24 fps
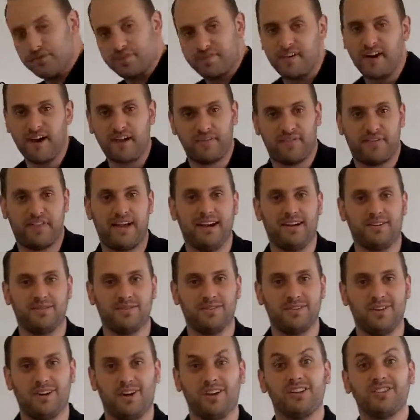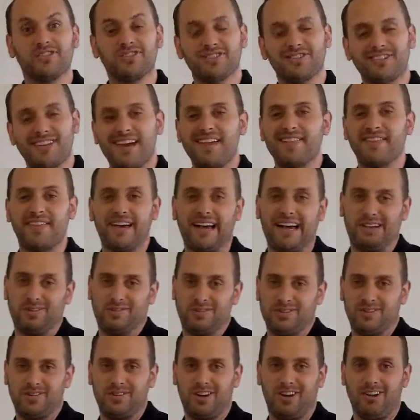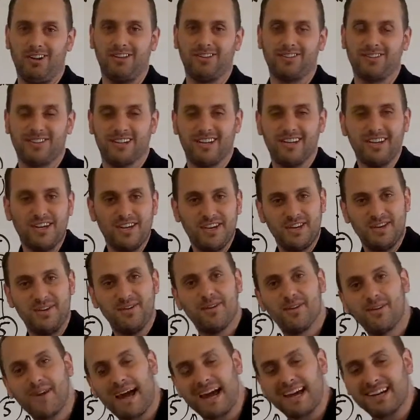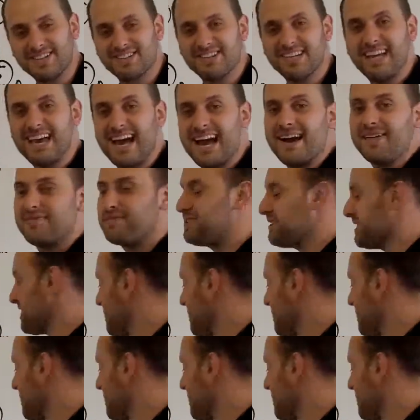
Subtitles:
$5,000 or $10,000. You don't actually have to